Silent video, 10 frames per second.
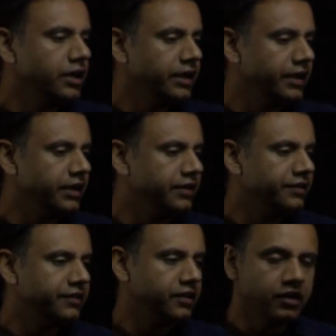
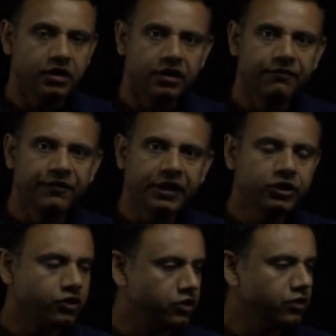is a
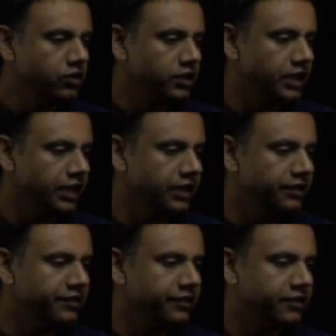vector that
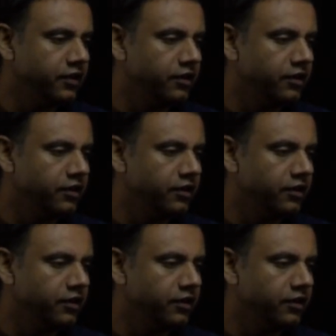is